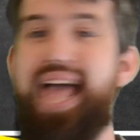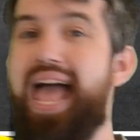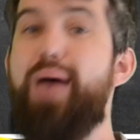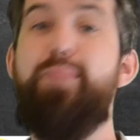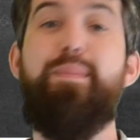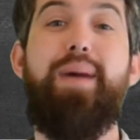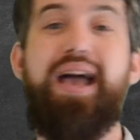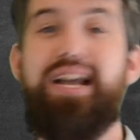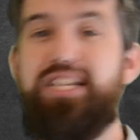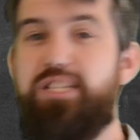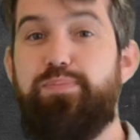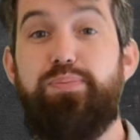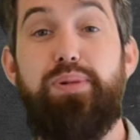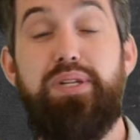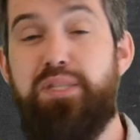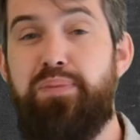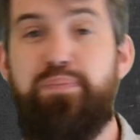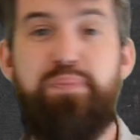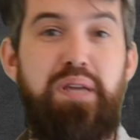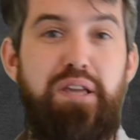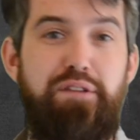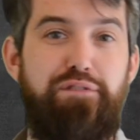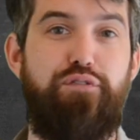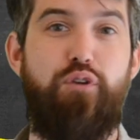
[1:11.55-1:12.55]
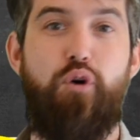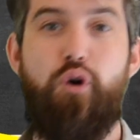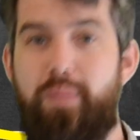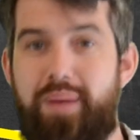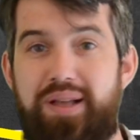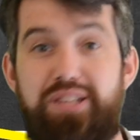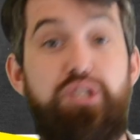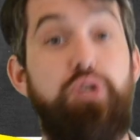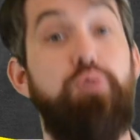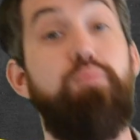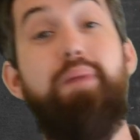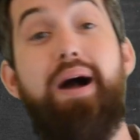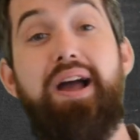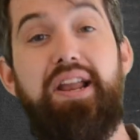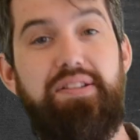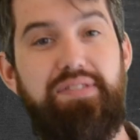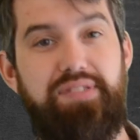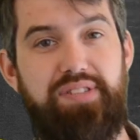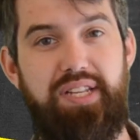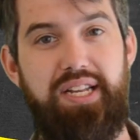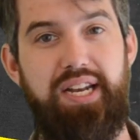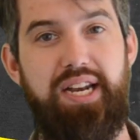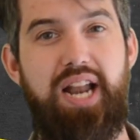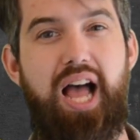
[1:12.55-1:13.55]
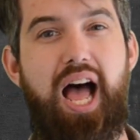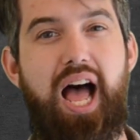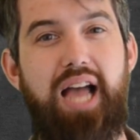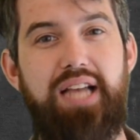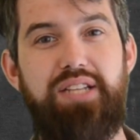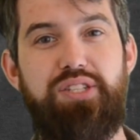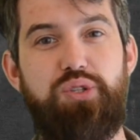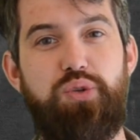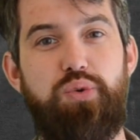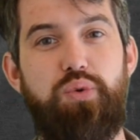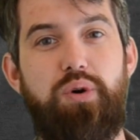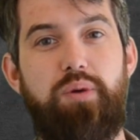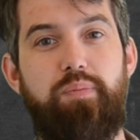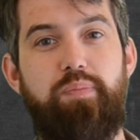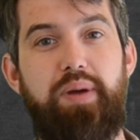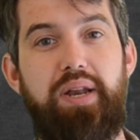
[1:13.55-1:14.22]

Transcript: mx plus b form as you might have seen in high school.